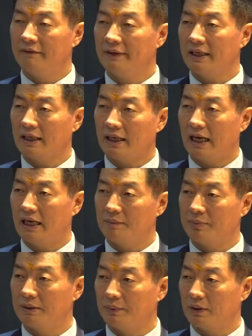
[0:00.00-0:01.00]
loving and
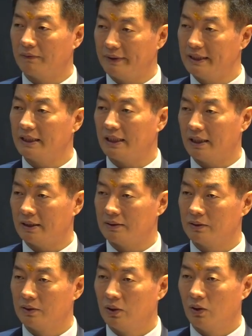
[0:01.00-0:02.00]
kind people of India,
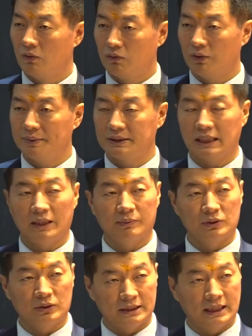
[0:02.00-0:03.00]
for which I
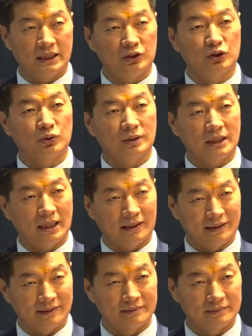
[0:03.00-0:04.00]
want to say
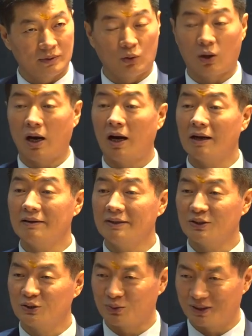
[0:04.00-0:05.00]
shukriyada, or
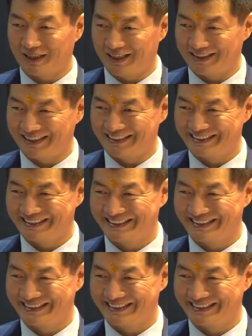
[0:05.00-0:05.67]
hardik shukriyada.